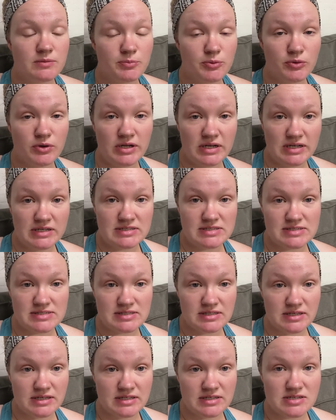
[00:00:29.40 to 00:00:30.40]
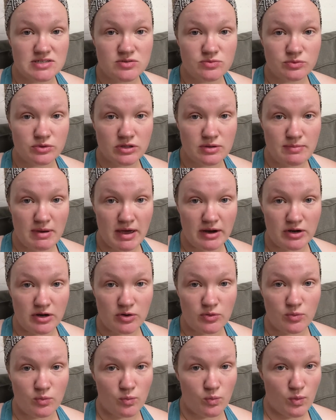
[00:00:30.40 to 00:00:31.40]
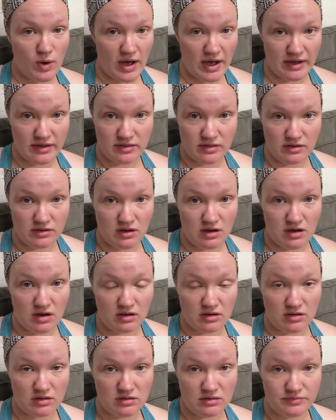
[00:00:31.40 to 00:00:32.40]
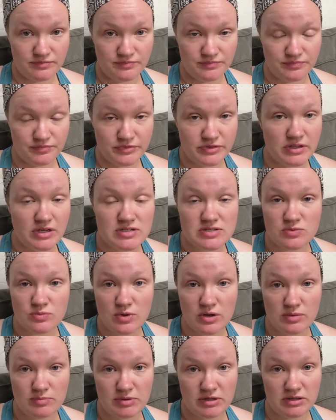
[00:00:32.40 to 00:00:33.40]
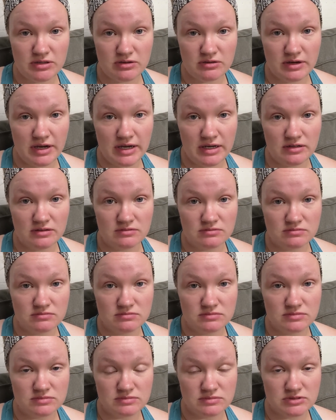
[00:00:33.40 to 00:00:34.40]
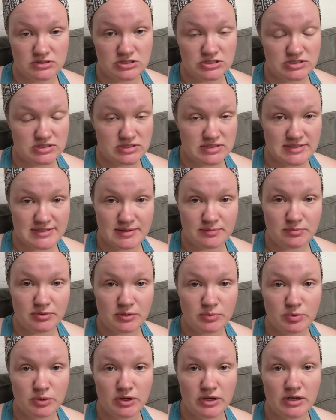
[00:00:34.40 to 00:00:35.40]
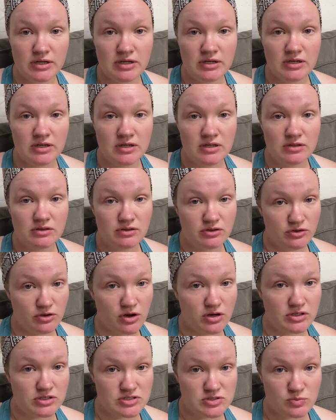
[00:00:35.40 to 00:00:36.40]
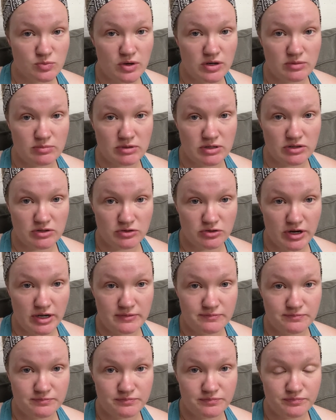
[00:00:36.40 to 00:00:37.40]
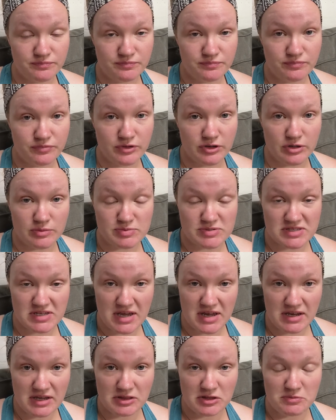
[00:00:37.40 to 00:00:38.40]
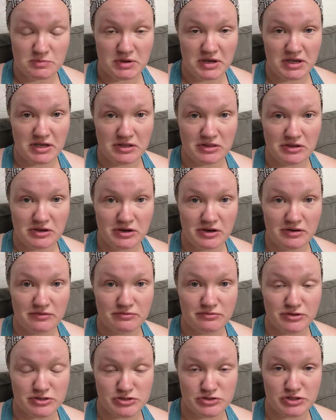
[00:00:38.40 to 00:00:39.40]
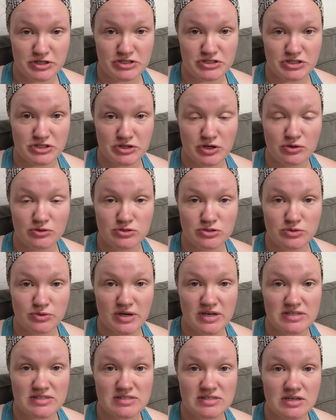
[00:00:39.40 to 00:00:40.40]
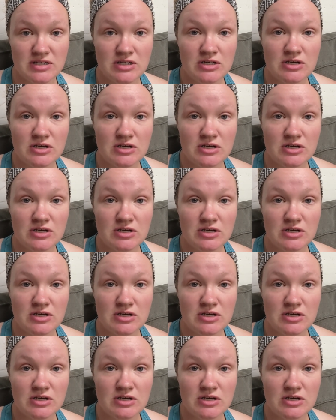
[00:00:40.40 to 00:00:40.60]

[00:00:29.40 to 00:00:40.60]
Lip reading: point is, it doesn't really matter why the dog doesn't want to be in the crate. Just simply put, the dog doesn't want to be in the crate. They're upset and they're making their frustration known to us.